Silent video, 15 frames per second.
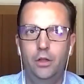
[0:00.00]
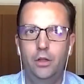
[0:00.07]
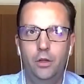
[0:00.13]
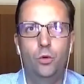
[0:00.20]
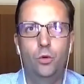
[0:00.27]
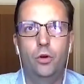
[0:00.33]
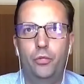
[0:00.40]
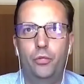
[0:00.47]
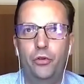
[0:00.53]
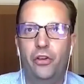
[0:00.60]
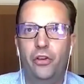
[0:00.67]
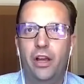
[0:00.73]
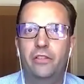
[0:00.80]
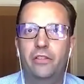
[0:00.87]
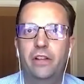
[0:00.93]
what
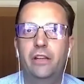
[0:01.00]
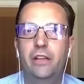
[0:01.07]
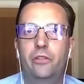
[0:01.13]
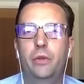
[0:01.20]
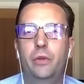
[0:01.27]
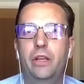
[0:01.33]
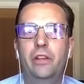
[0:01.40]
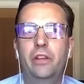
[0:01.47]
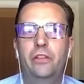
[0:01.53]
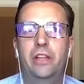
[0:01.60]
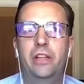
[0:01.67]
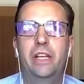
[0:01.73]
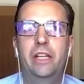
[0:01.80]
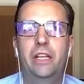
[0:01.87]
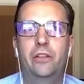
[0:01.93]
precisely is
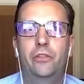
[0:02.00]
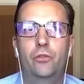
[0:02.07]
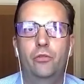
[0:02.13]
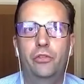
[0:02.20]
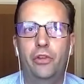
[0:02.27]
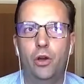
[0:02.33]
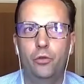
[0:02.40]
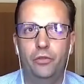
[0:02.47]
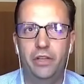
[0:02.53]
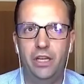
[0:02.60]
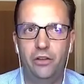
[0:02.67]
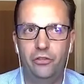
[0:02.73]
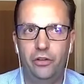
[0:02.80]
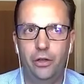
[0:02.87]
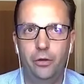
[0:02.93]
needed to resolve the
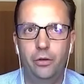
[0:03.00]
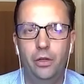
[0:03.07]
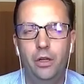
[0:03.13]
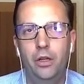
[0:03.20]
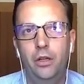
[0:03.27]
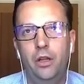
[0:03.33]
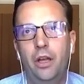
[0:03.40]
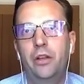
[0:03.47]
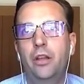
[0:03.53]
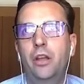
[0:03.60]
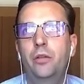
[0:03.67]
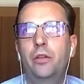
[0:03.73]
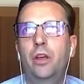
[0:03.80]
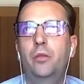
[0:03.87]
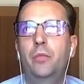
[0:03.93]
issue.
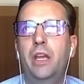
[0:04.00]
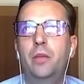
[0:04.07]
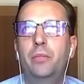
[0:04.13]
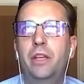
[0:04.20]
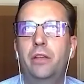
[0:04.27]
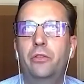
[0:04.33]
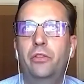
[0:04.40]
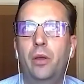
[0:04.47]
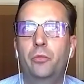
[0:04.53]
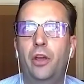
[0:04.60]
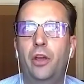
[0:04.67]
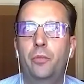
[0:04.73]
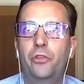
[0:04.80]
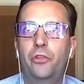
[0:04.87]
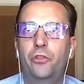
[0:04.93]
And maybe
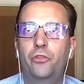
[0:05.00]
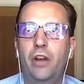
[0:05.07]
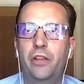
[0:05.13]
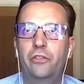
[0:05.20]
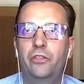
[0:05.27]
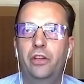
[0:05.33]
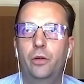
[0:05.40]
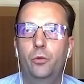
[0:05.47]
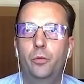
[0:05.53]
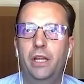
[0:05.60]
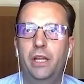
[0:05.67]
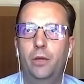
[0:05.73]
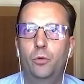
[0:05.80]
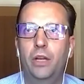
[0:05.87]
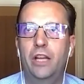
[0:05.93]
sometimes the strategy would
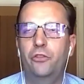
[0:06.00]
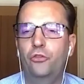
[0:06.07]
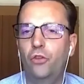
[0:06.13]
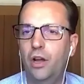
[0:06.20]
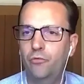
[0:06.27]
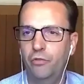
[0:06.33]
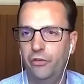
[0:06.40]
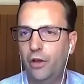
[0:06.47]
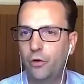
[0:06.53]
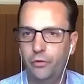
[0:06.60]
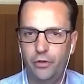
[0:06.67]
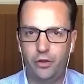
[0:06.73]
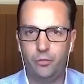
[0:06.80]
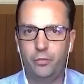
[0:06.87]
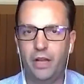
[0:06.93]
be, well, let's try and resolve the
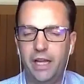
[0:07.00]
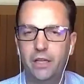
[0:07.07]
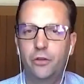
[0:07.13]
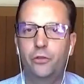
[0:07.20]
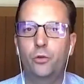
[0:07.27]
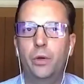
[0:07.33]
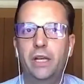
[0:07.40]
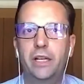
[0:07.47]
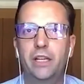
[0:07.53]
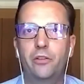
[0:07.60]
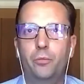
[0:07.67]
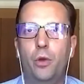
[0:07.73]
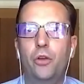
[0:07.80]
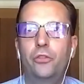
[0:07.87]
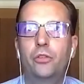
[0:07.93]
complaint as quickly as
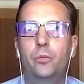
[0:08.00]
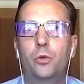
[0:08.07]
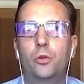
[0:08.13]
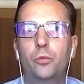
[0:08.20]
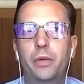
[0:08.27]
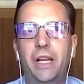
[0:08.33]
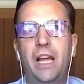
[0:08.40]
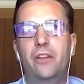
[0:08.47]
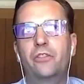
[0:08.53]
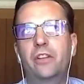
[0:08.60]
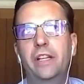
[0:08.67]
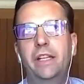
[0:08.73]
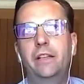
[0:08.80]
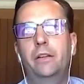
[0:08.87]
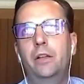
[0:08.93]
possible. But
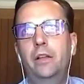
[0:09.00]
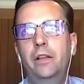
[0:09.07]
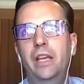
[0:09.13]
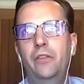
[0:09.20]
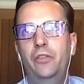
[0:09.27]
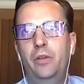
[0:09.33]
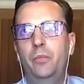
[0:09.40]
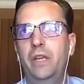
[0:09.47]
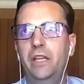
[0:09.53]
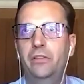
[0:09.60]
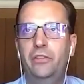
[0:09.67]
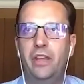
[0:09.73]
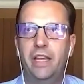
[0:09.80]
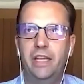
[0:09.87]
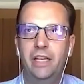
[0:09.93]
actually, if it means
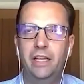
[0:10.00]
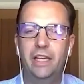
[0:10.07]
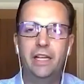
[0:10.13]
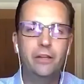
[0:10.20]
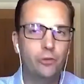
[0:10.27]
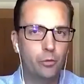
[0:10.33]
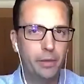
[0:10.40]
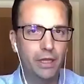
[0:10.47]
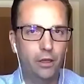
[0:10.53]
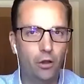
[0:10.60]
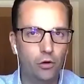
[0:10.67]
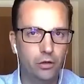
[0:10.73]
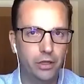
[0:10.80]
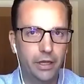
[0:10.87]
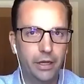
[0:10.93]
taking a little bit
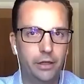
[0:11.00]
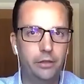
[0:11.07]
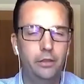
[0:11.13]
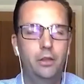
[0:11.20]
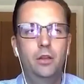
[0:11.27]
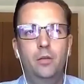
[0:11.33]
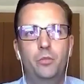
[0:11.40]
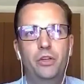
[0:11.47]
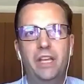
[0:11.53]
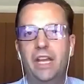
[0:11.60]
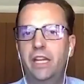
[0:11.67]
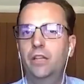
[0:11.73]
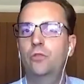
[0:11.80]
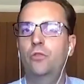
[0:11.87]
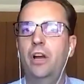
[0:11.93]
longer, but
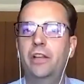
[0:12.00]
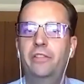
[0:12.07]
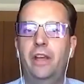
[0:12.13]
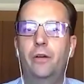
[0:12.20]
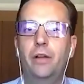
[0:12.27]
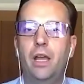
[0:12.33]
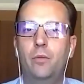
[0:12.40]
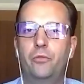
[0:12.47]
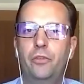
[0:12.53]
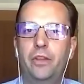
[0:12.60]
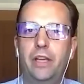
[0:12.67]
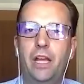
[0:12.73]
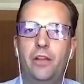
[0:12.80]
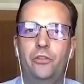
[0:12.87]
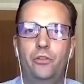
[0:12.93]
getting the right outcome for the
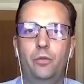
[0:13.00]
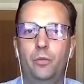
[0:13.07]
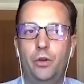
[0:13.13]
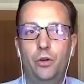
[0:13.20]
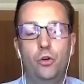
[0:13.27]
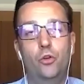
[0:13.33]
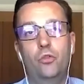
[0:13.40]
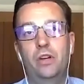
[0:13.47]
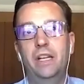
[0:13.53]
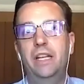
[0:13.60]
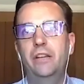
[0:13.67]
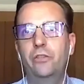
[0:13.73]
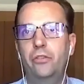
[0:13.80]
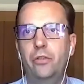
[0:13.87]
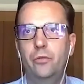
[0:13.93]
customer, or at
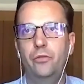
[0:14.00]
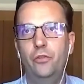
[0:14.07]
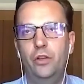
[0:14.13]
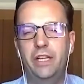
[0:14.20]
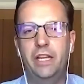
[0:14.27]
least fully